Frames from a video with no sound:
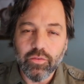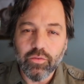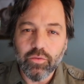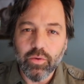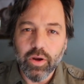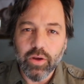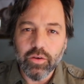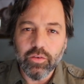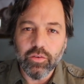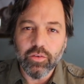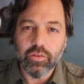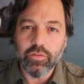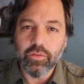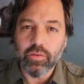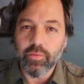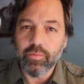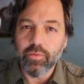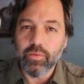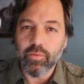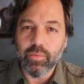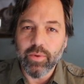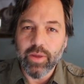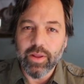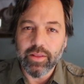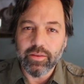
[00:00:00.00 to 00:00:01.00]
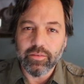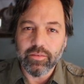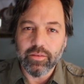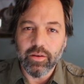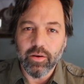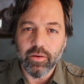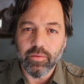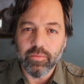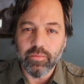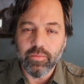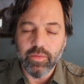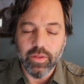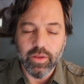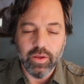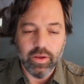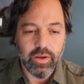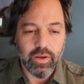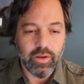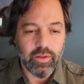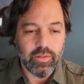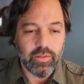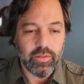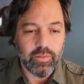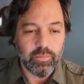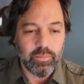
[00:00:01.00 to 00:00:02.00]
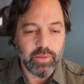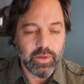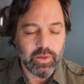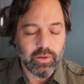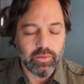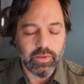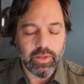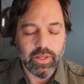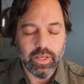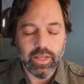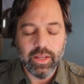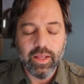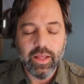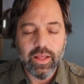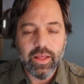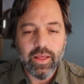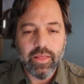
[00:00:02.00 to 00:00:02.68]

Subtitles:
structures of the rest of the building.